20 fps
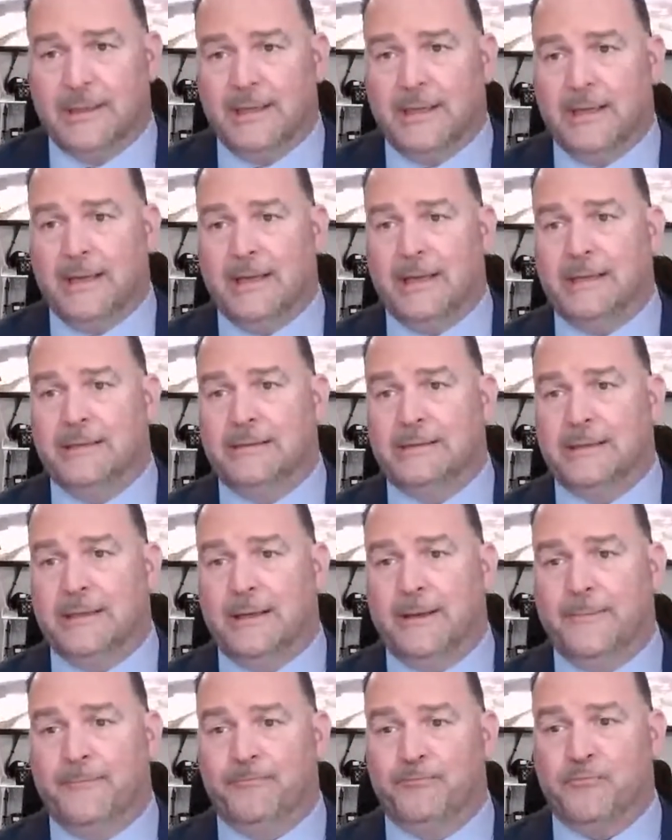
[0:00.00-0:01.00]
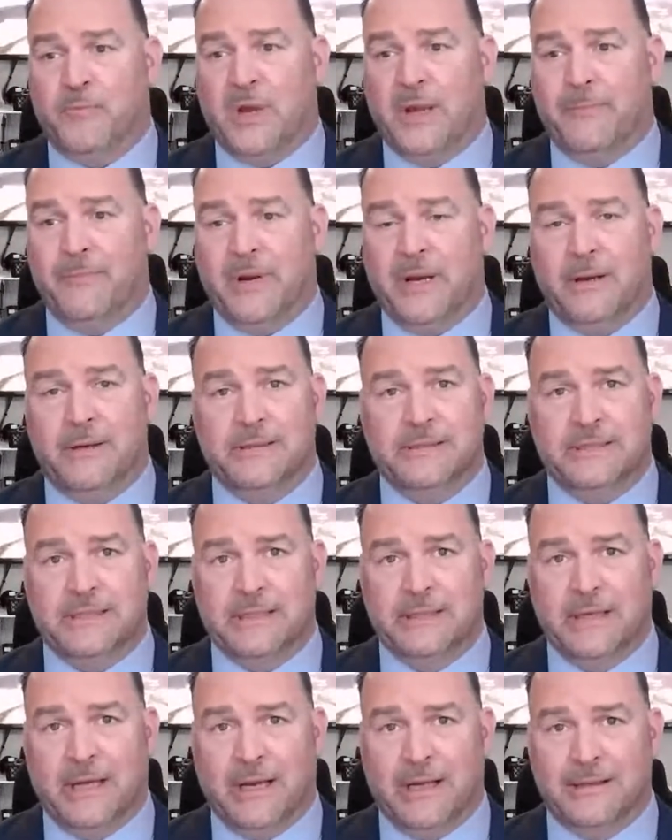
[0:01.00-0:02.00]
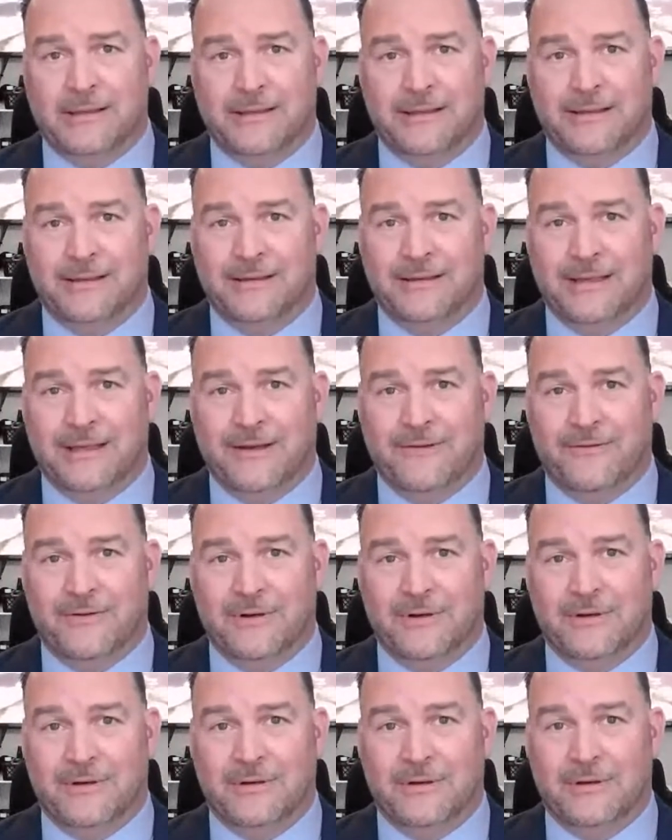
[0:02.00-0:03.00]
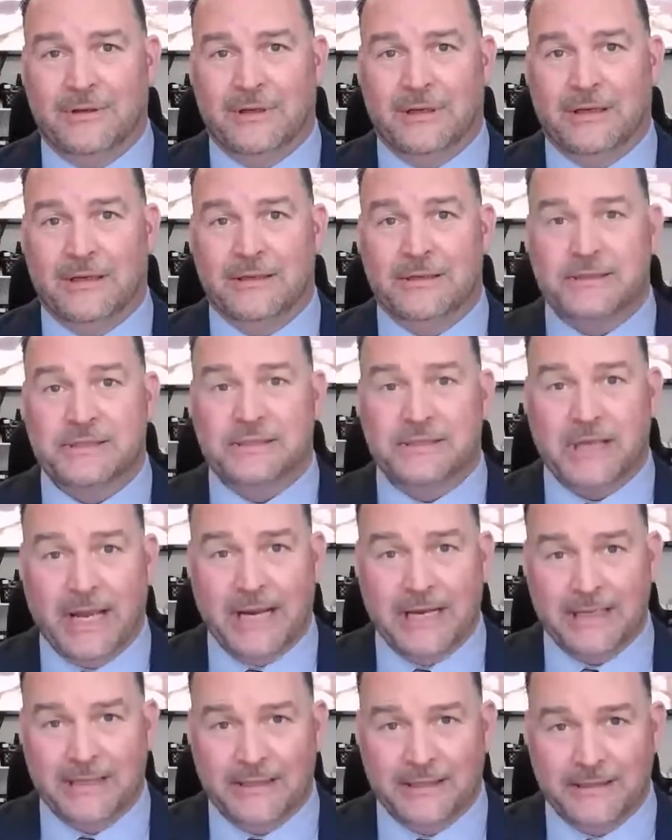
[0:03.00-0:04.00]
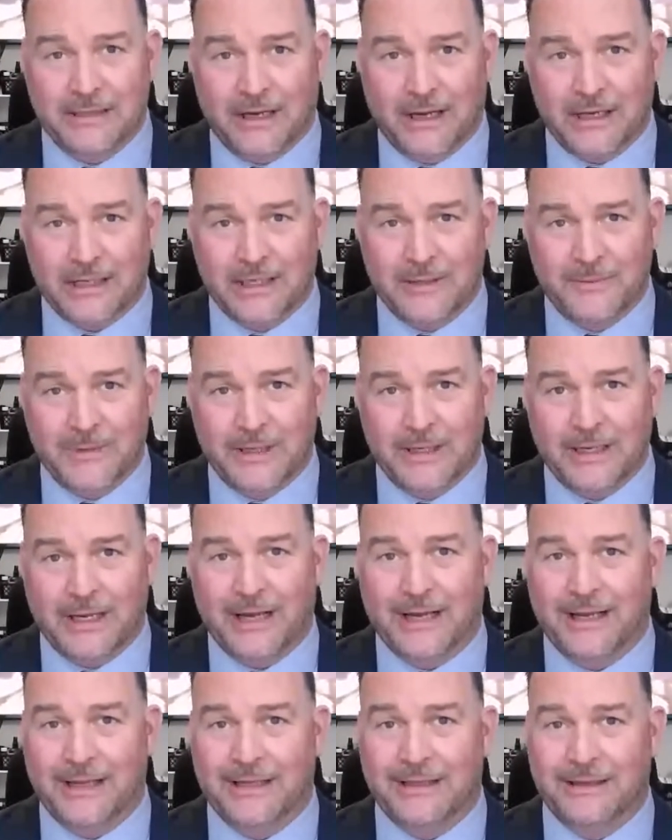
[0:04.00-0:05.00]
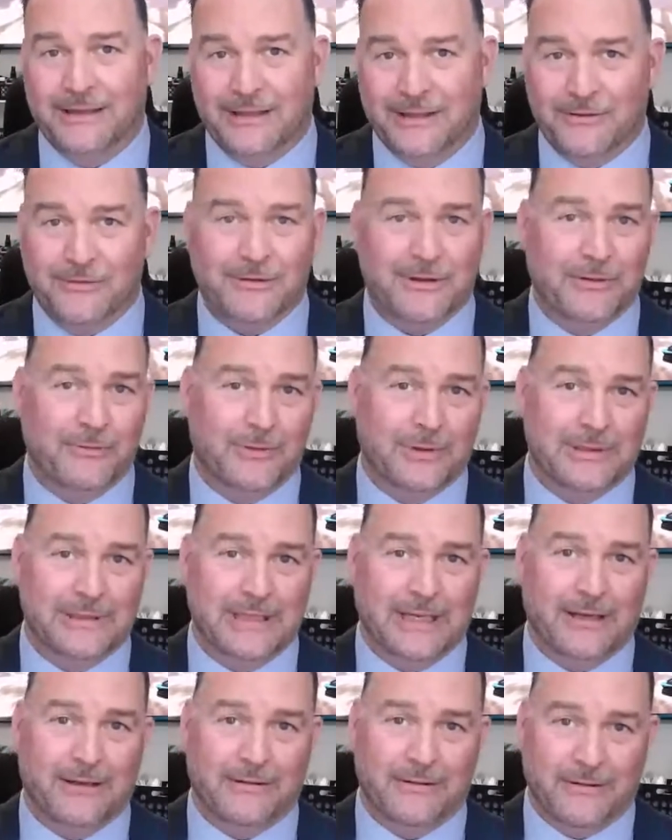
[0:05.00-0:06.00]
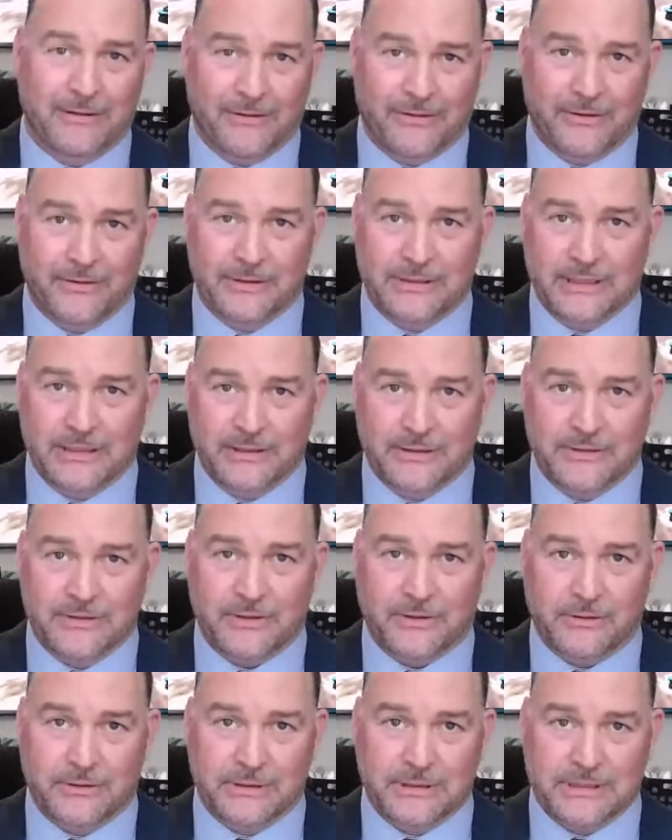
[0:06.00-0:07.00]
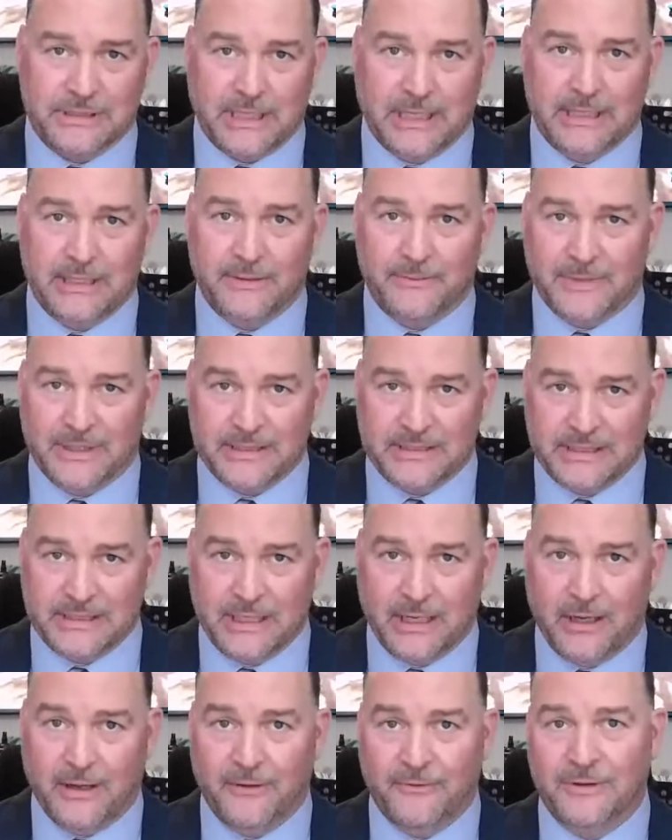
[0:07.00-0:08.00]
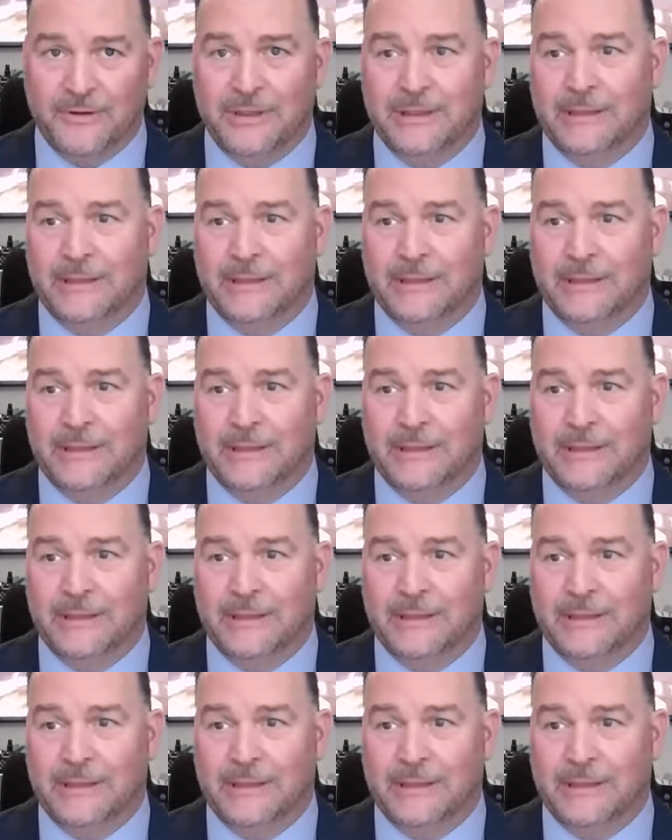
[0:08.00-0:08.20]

And my parents did not even sign the document. I literally went down there at 13 years old and signed it myself.